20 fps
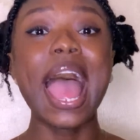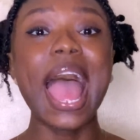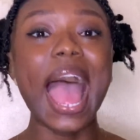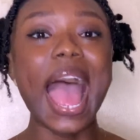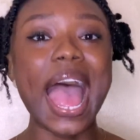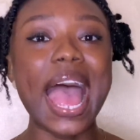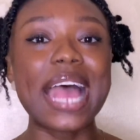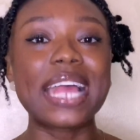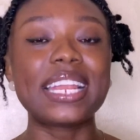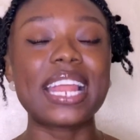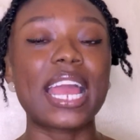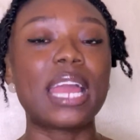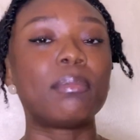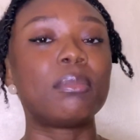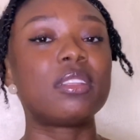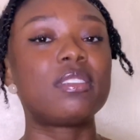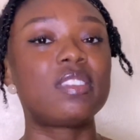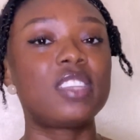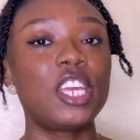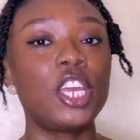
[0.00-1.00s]
and I am the
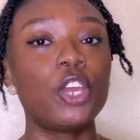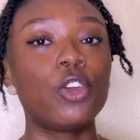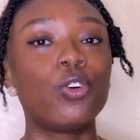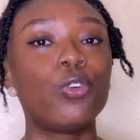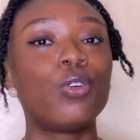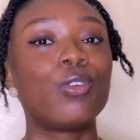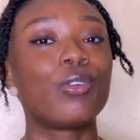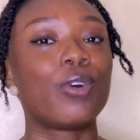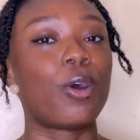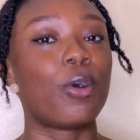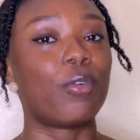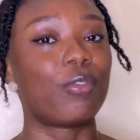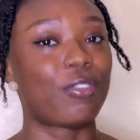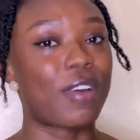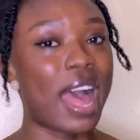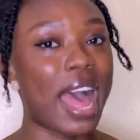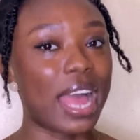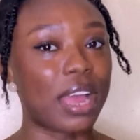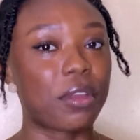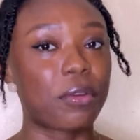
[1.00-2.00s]
CEO of
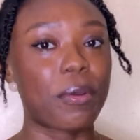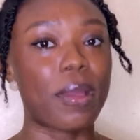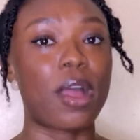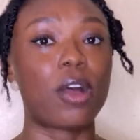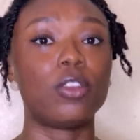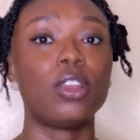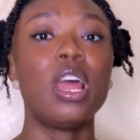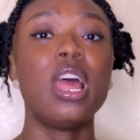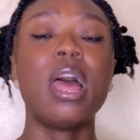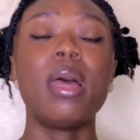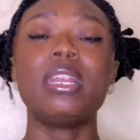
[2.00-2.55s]
Her Crown.